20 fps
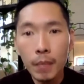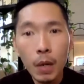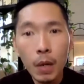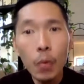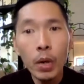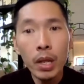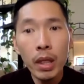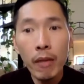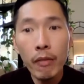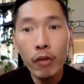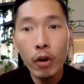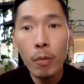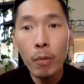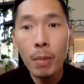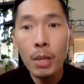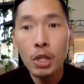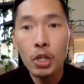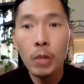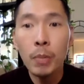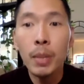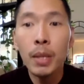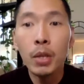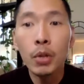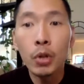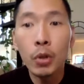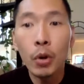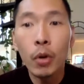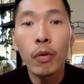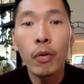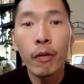where they've commissioned me to
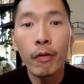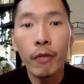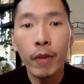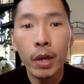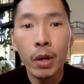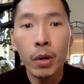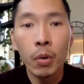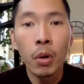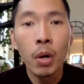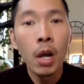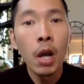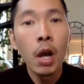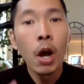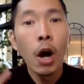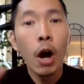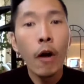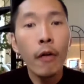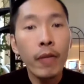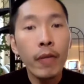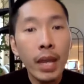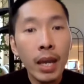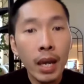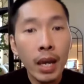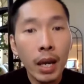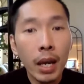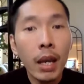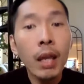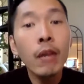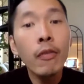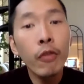do a review of the
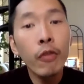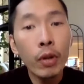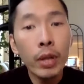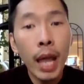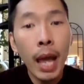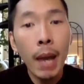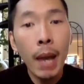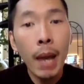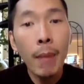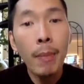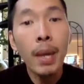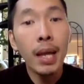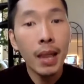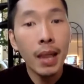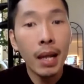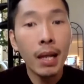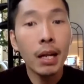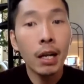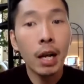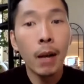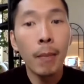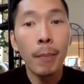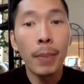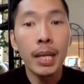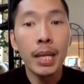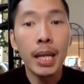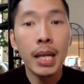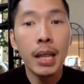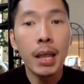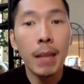infodemic that
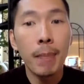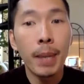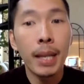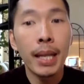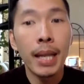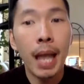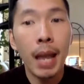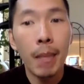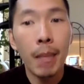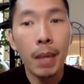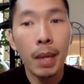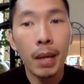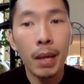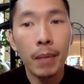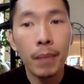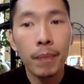accompanied the pandemic.